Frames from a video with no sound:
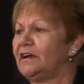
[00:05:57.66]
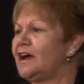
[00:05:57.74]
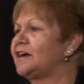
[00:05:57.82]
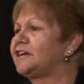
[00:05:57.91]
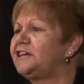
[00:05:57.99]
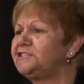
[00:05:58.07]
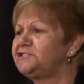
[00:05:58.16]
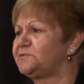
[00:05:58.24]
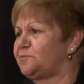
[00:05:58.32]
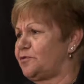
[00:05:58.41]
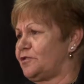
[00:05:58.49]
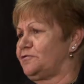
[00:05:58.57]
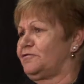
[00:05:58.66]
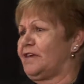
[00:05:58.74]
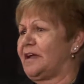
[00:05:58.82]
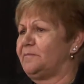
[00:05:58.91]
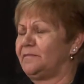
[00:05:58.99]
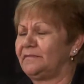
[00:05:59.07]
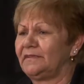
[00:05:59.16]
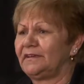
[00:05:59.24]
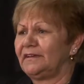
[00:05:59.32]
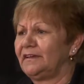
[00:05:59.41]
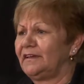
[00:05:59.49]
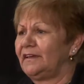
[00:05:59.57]
a kids program.
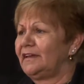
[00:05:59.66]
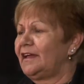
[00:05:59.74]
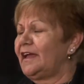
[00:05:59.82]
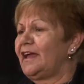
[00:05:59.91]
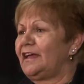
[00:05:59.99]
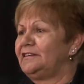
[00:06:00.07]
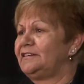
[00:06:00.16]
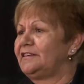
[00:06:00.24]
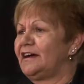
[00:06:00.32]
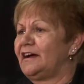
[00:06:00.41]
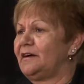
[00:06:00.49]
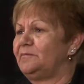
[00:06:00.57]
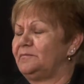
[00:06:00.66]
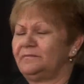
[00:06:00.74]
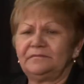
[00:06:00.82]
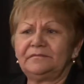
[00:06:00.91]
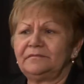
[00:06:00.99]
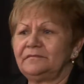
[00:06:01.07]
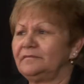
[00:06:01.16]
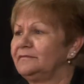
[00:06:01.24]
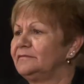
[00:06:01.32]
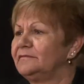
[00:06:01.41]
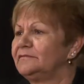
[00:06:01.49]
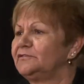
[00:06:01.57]
And the
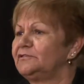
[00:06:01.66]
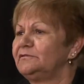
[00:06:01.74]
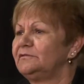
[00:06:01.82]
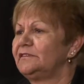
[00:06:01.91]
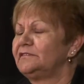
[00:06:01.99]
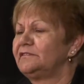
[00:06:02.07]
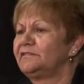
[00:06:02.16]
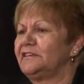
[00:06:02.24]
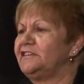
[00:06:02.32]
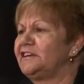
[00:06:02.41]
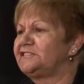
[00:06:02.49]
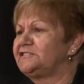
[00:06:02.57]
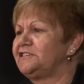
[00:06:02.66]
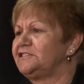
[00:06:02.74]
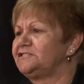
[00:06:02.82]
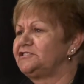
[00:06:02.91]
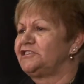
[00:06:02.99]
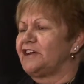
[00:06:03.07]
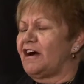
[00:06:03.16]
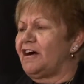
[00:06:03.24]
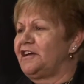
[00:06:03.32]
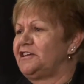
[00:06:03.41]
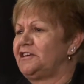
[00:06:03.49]
next thing I